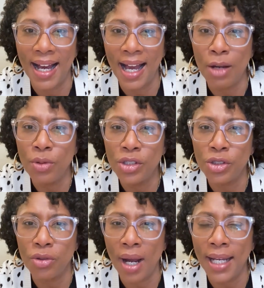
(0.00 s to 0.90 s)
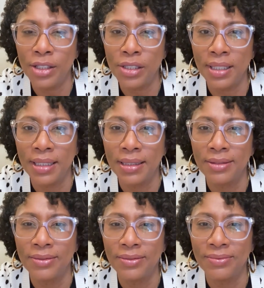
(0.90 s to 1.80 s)
I was trying to
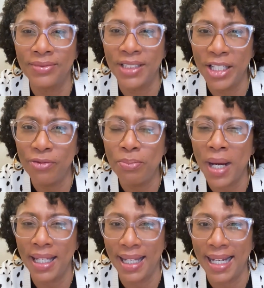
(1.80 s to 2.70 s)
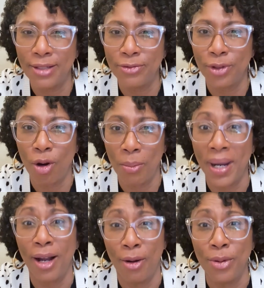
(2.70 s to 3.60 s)
live my life on
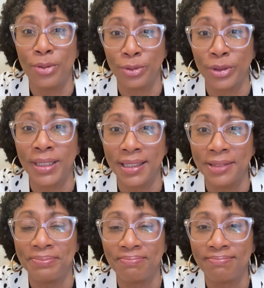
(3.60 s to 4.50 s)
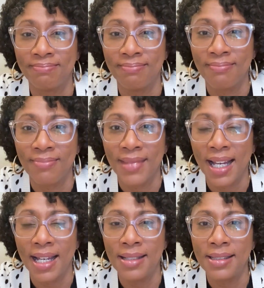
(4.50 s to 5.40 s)
my own, really,
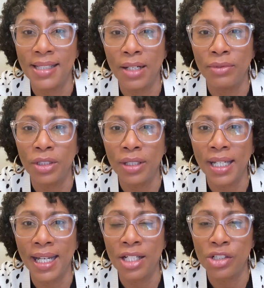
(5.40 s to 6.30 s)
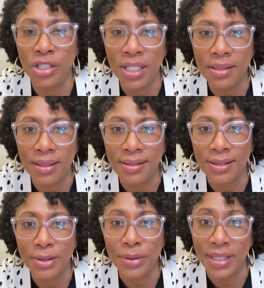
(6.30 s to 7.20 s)
instead of looking at
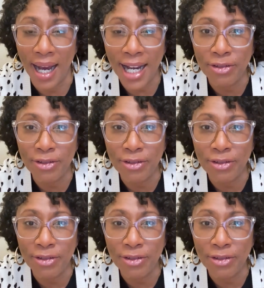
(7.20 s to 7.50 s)
Jesus who died